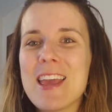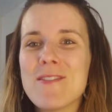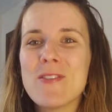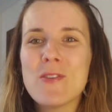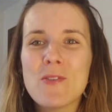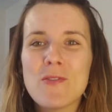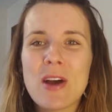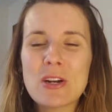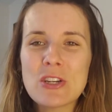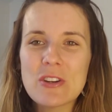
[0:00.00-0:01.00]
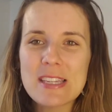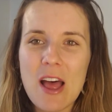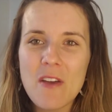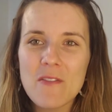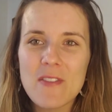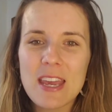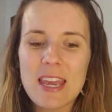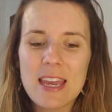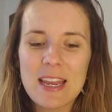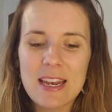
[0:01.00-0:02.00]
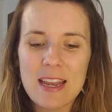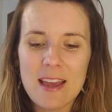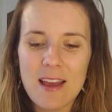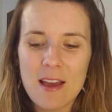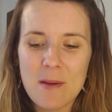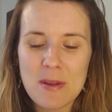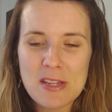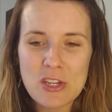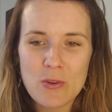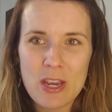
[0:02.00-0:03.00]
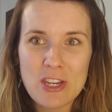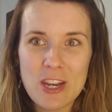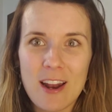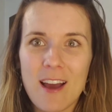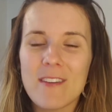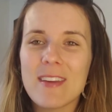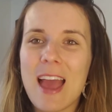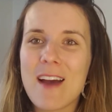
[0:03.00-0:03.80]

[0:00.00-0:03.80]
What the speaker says: If you found yourself in a situation of